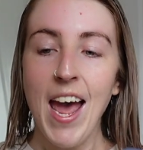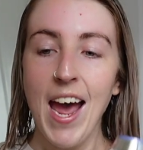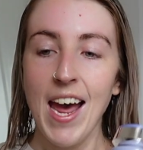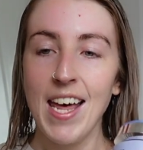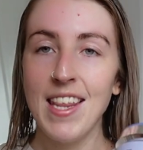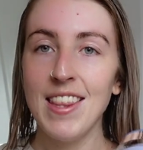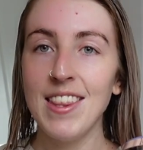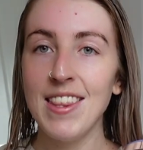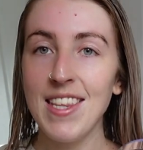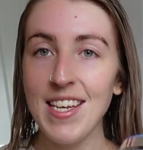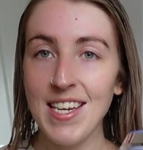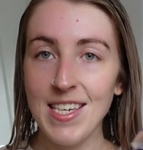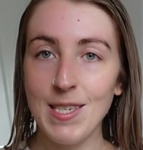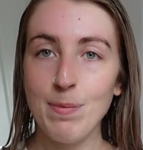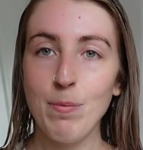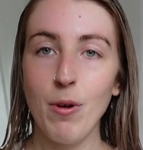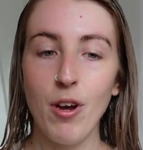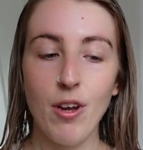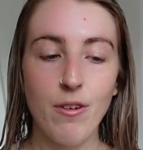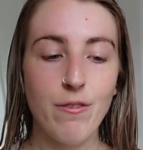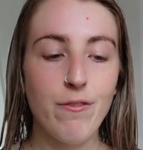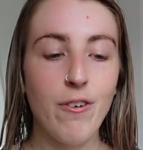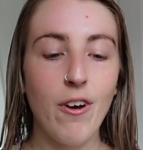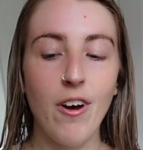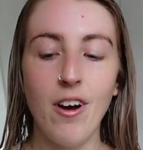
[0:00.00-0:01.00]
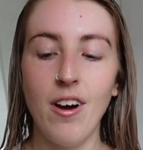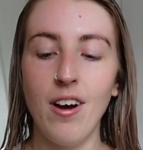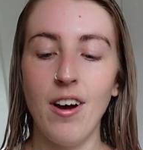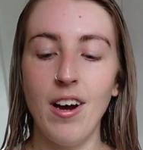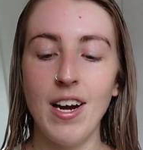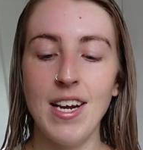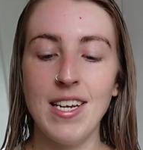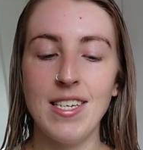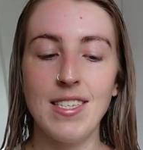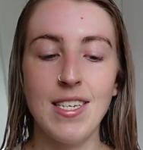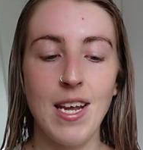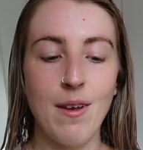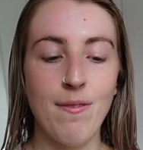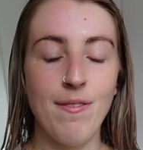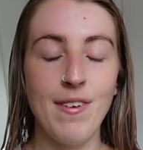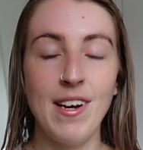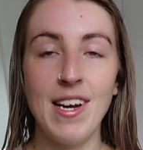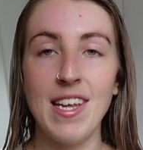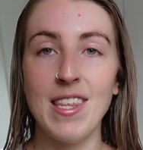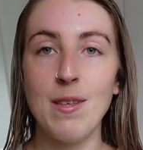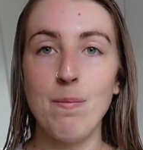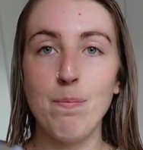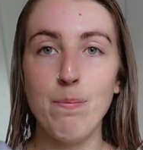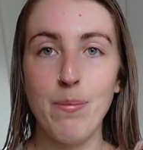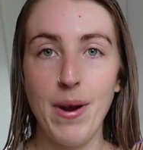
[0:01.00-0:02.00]
and this by far is
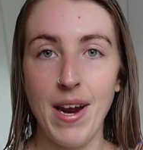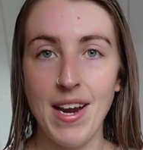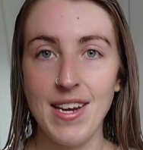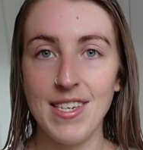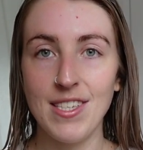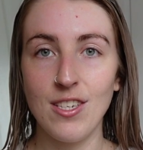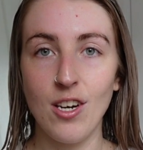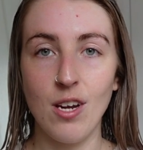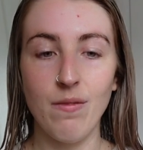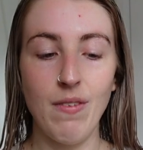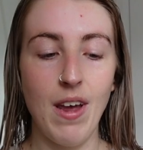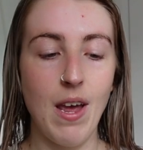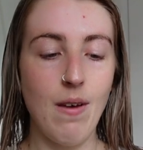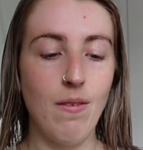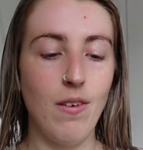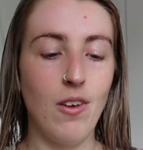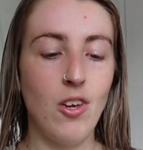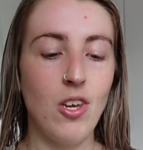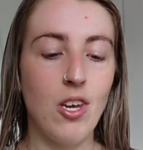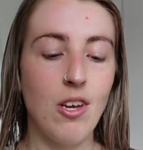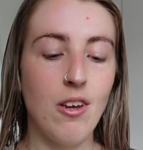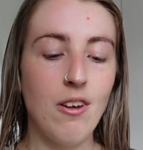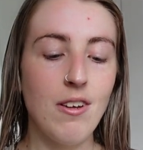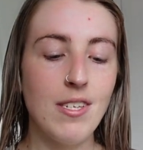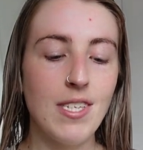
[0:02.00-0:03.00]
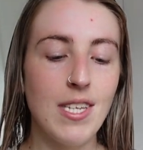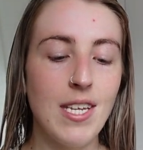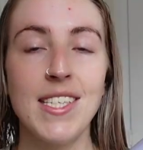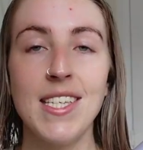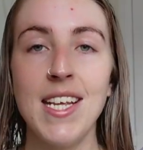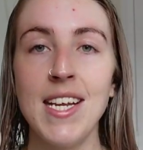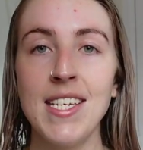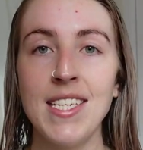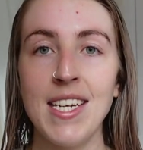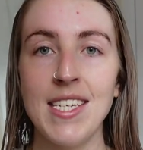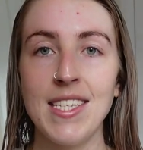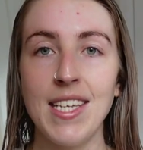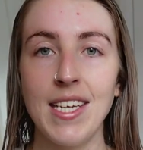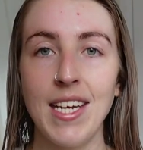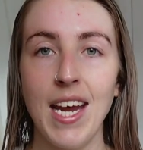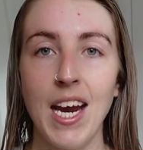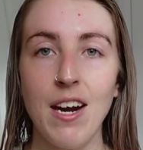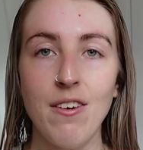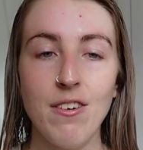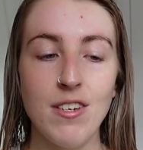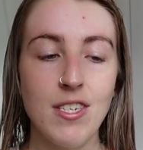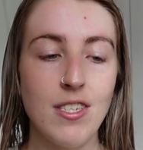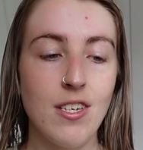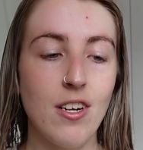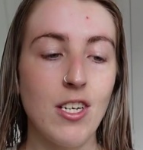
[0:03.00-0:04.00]
definitely the best I've ever used. This is the
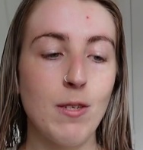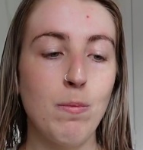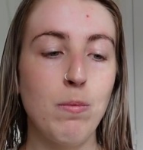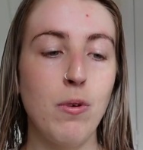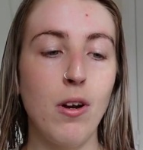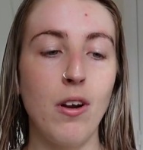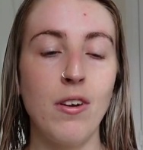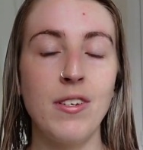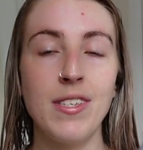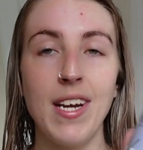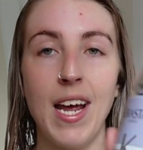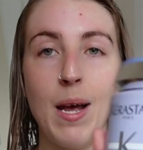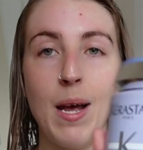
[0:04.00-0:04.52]
Kerastar's Blonde